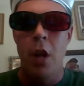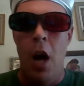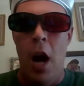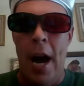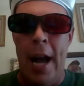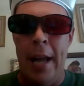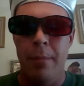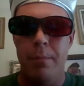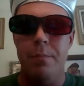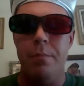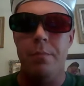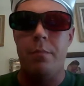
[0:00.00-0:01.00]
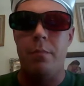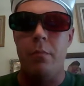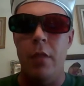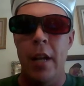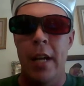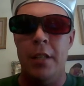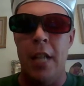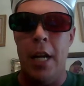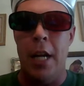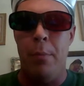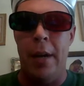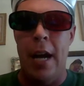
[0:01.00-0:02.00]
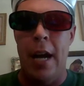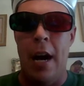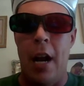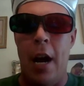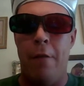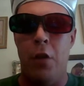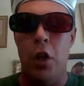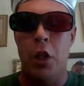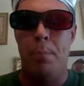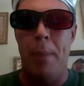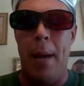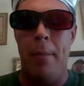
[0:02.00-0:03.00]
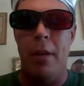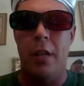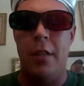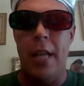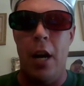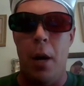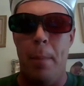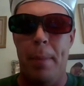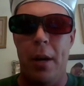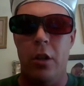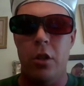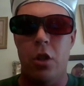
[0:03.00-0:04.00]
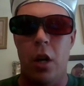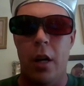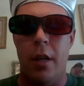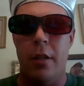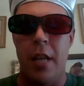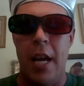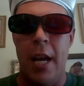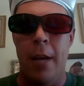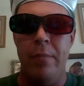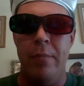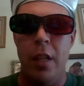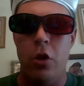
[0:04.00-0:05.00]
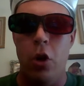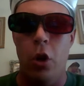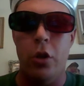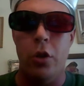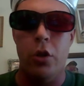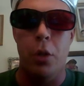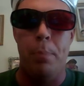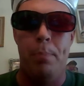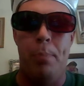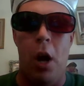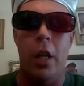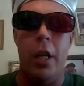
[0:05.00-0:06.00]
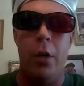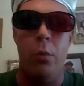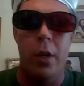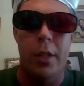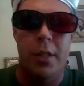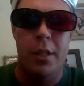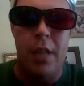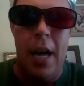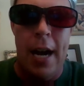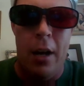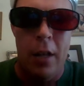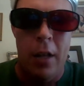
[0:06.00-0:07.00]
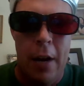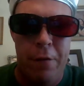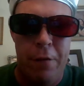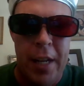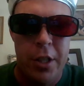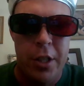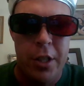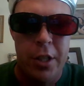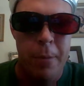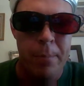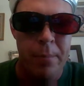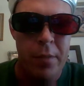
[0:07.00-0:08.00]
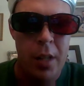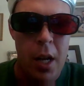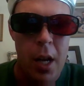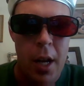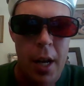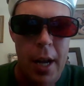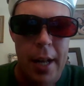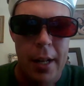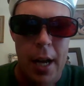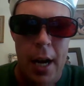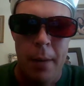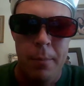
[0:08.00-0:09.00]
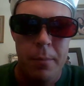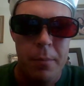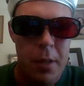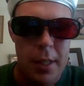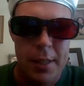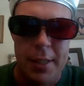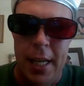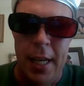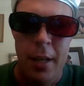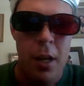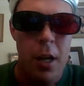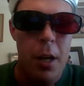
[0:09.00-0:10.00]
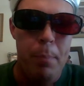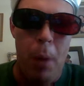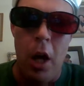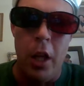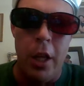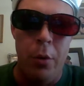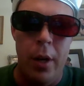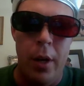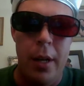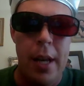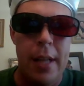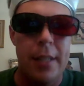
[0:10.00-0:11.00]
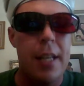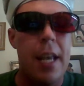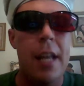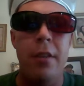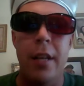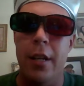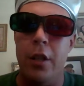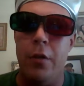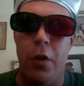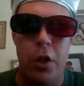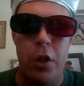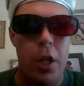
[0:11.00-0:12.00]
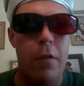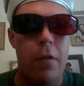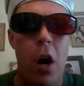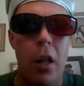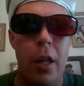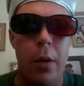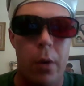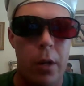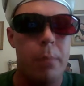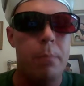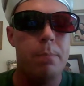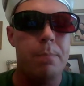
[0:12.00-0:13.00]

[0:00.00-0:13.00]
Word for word: Alright, it's time to bring out our first babe of the day on Beer and Song of the Day. Told you it's a Bollywood style uh, feature. And, uh, cause see, Bollywood is India's version of Hollywood.